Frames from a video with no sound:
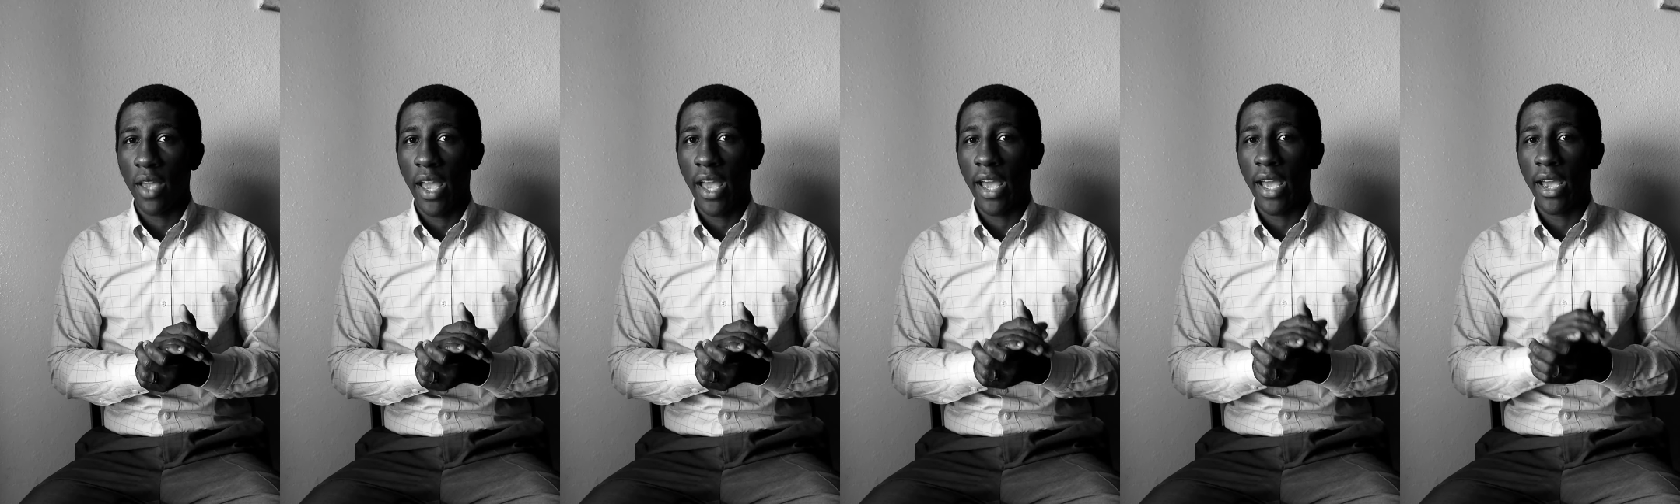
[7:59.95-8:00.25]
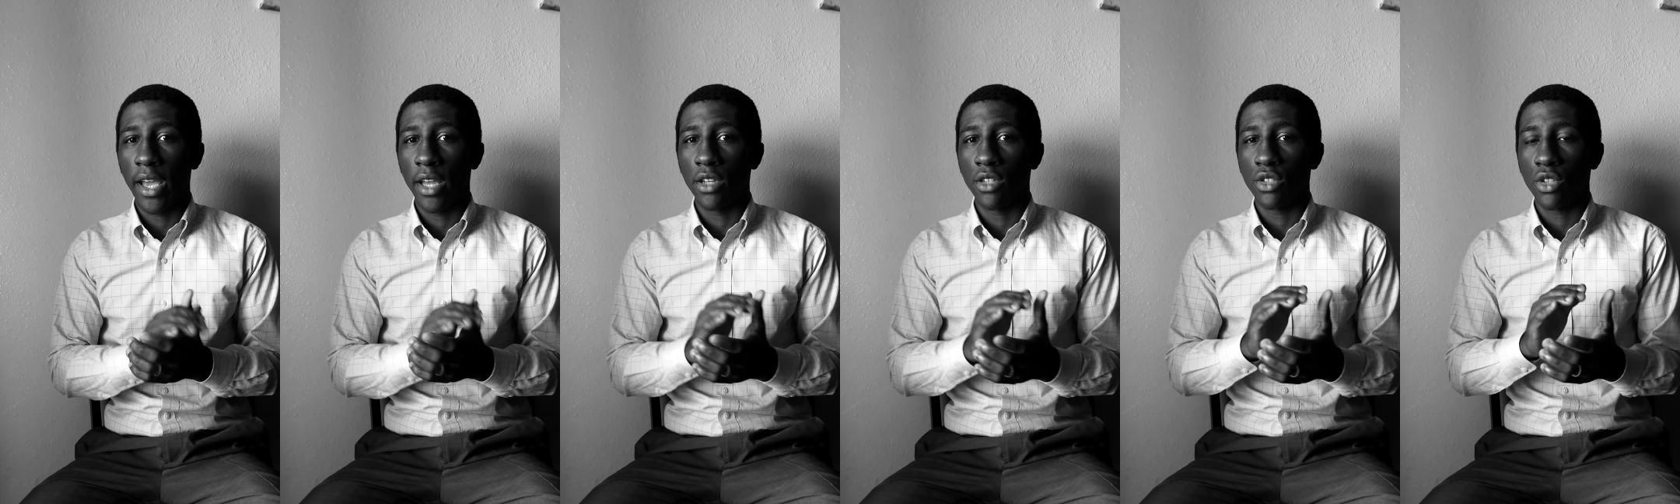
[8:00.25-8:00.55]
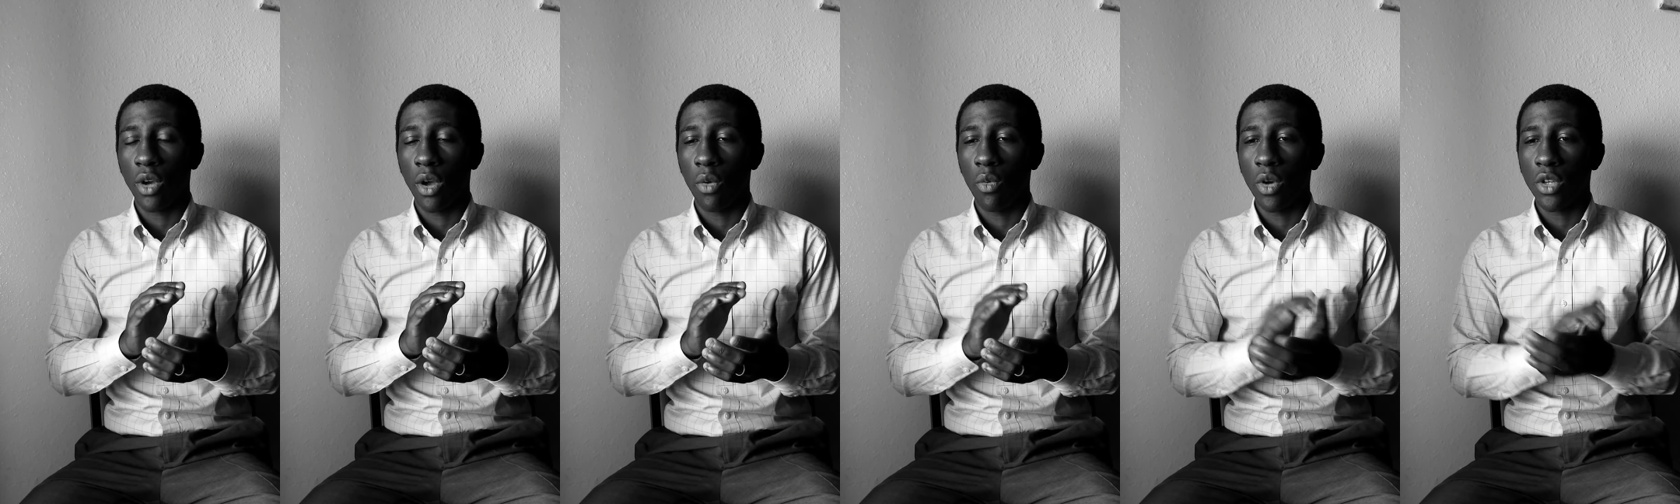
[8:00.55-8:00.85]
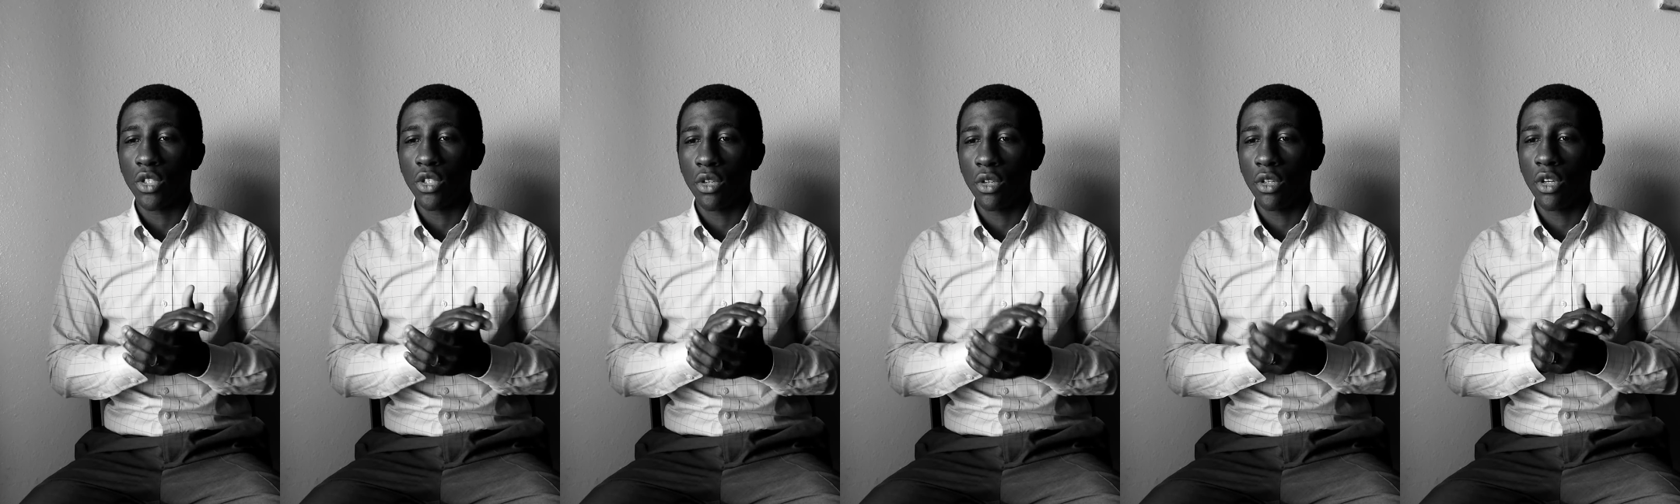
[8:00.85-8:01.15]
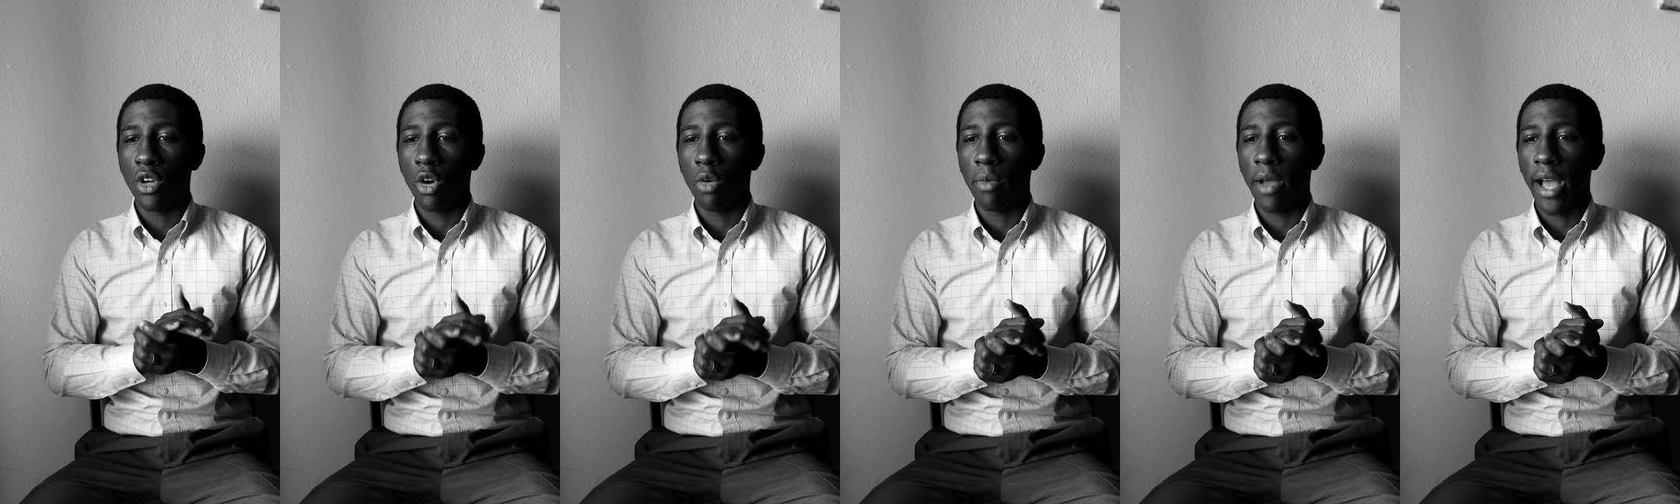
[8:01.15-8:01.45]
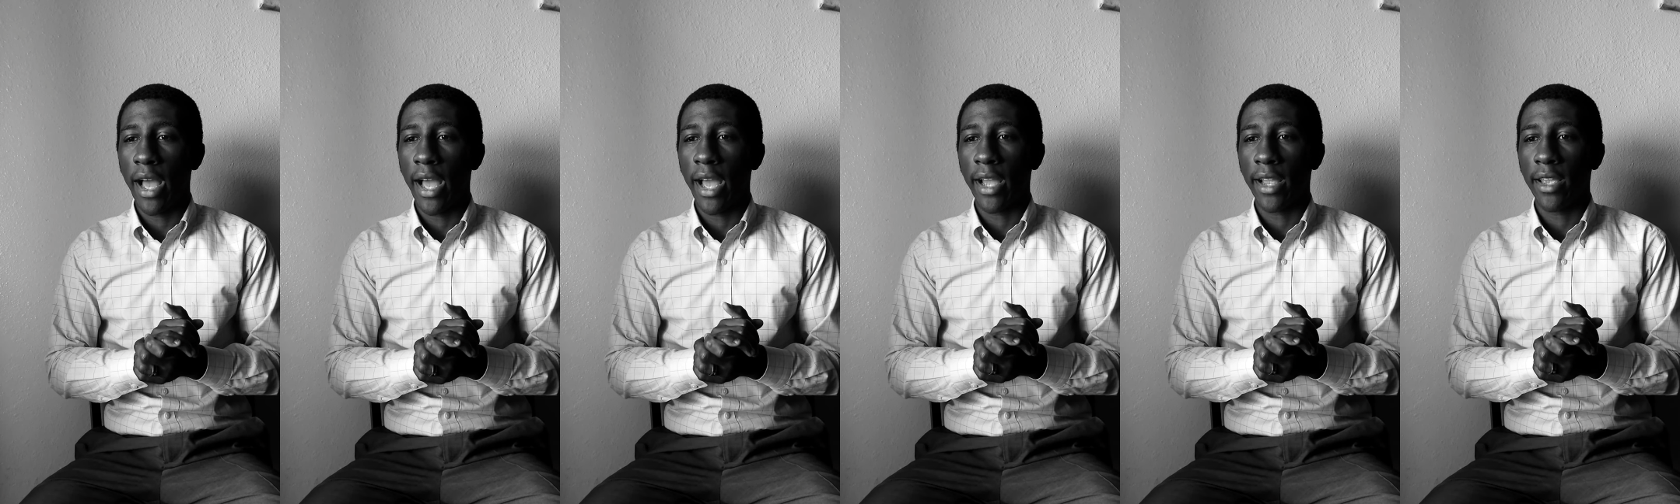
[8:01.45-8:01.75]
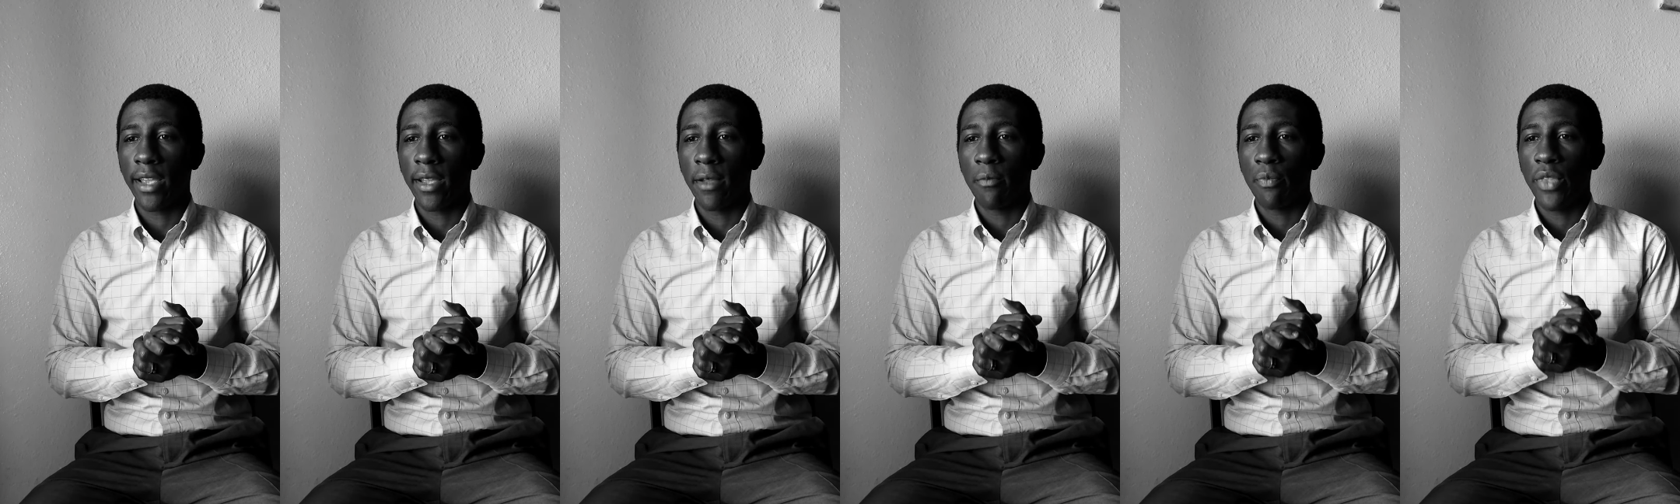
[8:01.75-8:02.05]
and so I want you to go
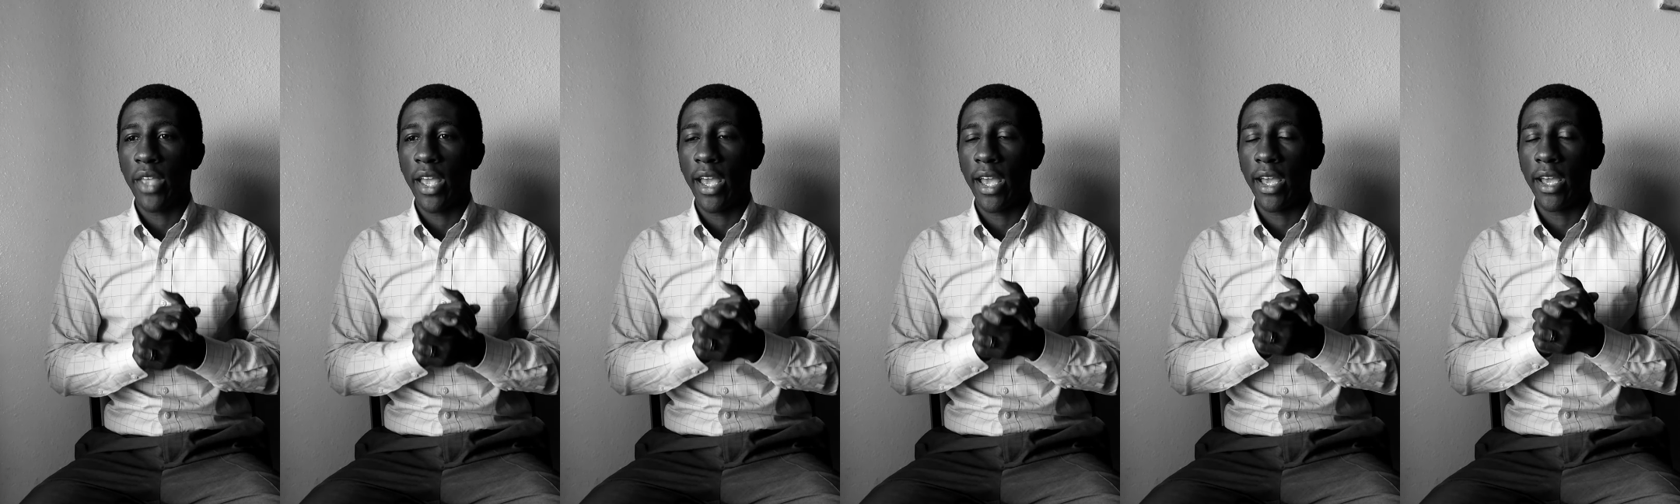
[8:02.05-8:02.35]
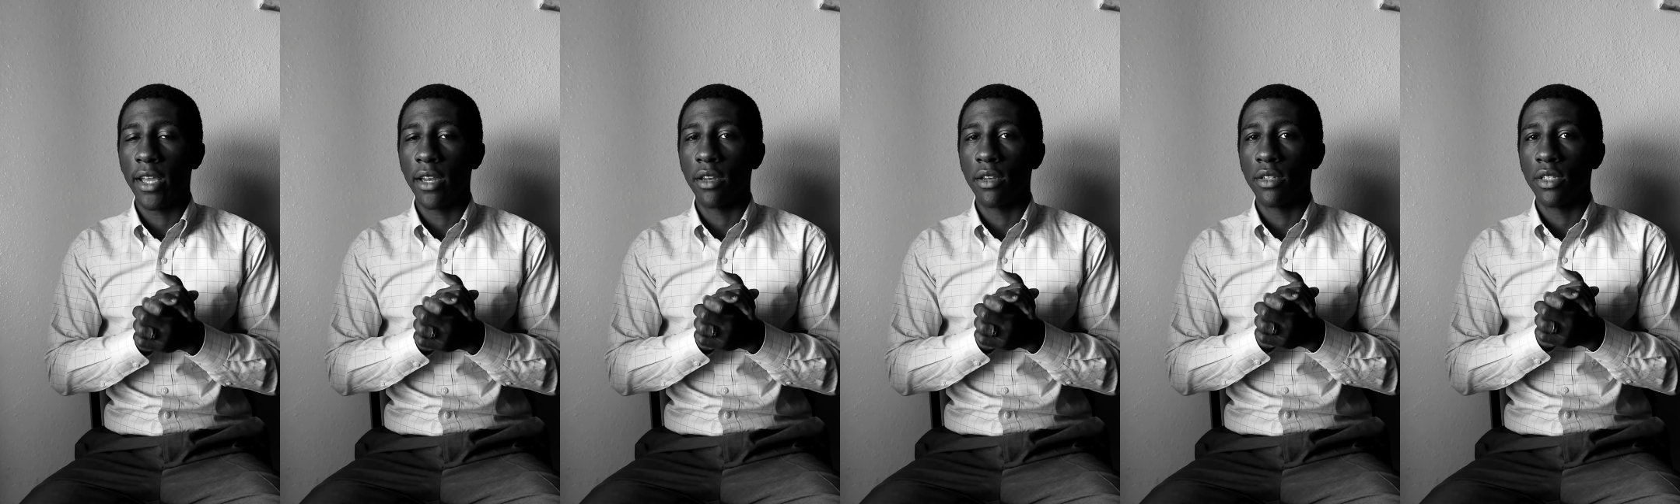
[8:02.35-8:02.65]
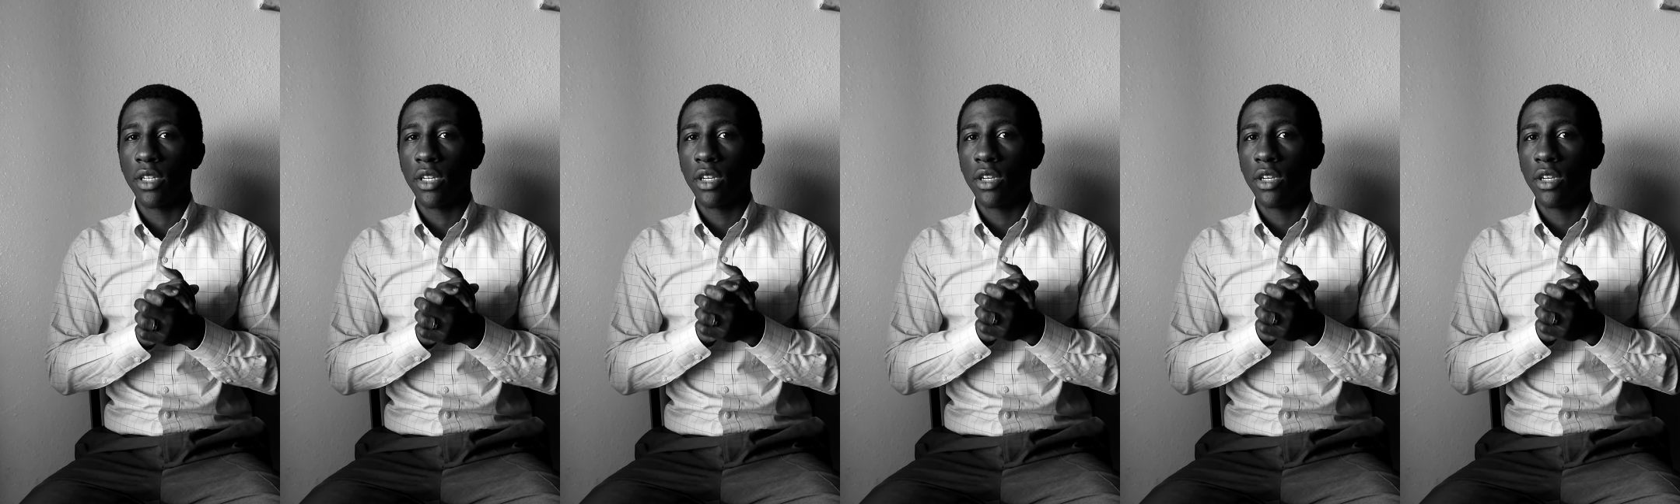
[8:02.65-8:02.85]
back and